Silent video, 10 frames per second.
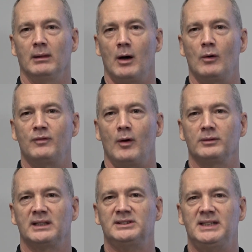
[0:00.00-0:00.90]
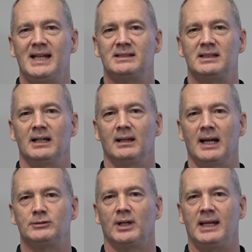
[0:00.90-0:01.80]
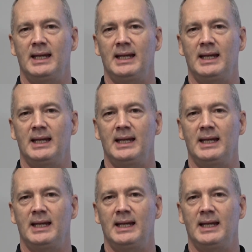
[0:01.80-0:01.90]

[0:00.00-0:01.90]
low voltage DC electric